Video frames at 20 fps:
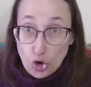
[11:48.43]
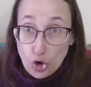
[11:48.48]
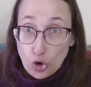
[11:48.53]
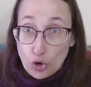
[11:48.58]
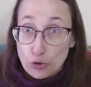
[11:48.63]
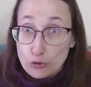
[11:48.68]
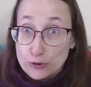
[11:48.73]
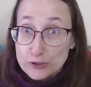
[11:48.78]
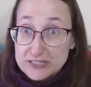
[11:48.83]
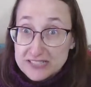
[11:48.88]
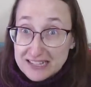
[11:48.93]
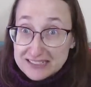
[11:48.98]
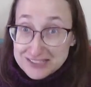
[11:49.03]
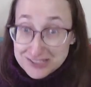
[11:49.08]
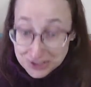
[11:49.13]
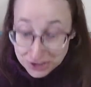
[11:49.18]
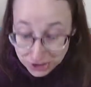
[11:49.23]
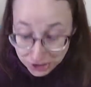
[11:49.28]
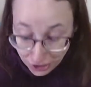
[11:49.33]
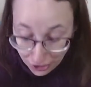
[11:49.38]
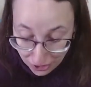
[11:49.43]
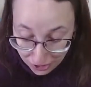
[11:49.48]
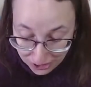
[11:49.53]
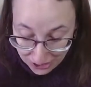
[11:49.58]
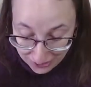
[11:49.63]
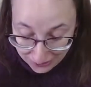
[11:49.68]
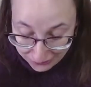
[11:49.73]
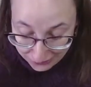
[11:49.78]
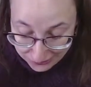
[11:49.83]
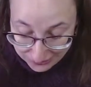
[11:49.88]
oversized shawl
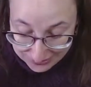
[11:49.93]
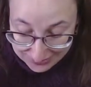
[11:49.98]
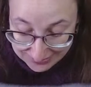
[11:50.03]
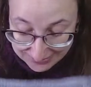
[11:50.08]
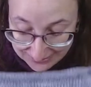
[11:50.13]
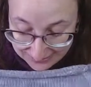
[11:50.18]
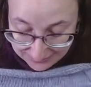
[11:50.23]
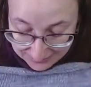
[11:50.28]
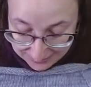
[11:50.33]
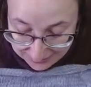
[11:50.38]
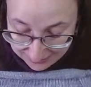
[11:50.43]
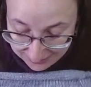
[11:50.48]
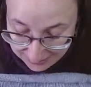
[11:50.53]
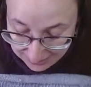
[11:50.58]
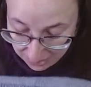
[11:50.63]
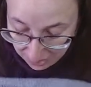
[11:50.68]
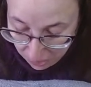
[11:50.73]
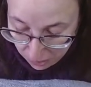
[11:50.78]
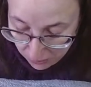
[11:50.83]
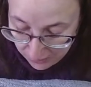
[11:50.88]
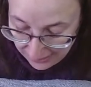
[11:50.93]
collar to knit. So,